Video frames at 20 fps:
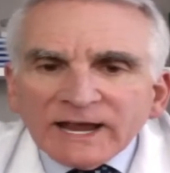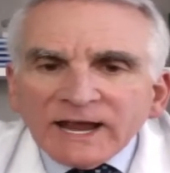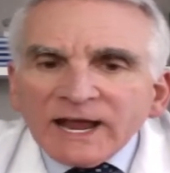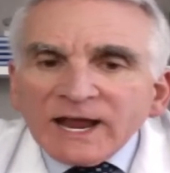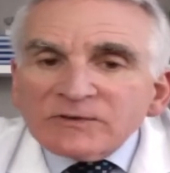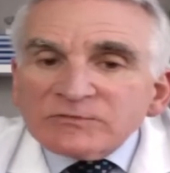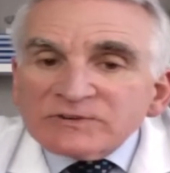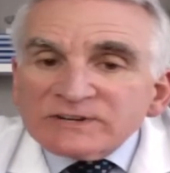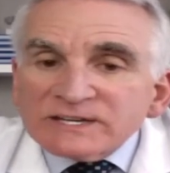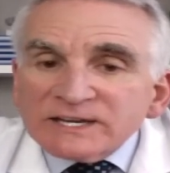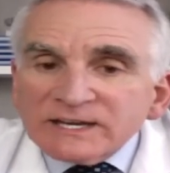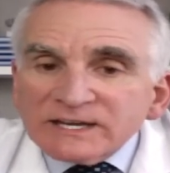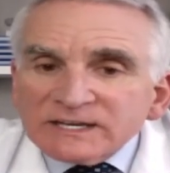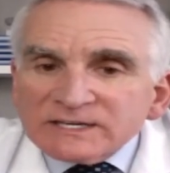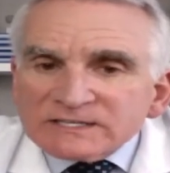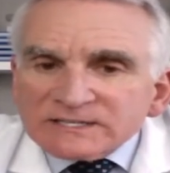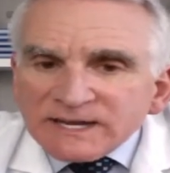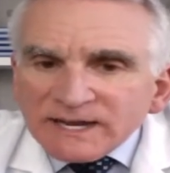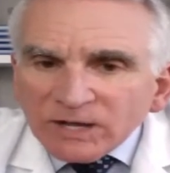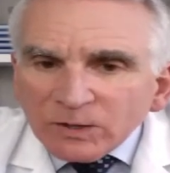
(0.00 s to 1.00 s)
every day
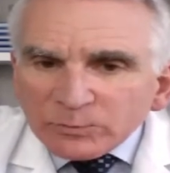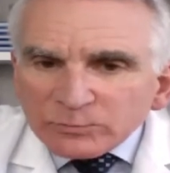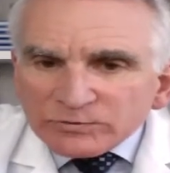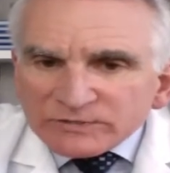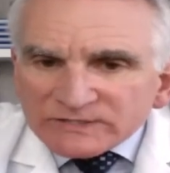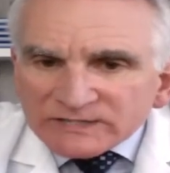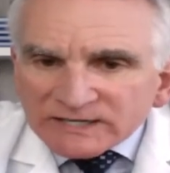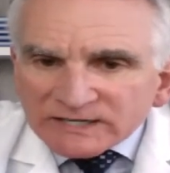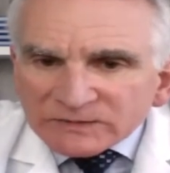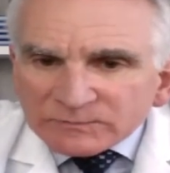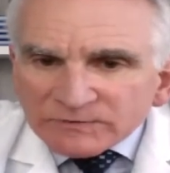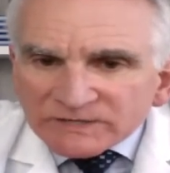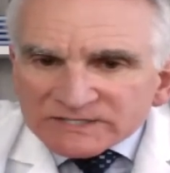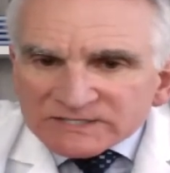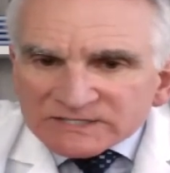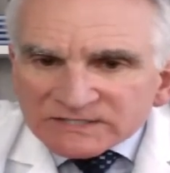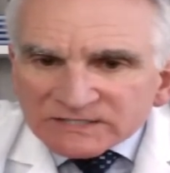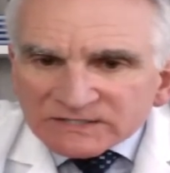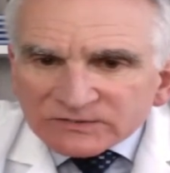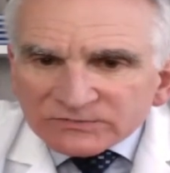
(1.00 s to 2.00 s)
to help protect my
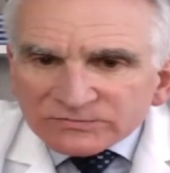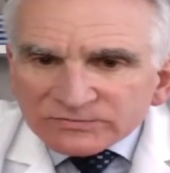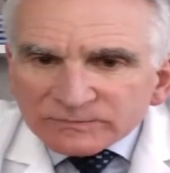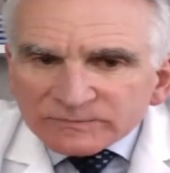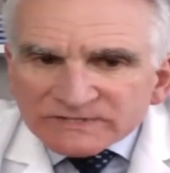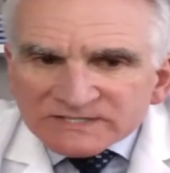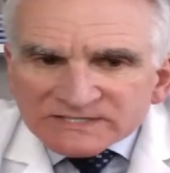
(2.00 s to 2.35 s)
skin from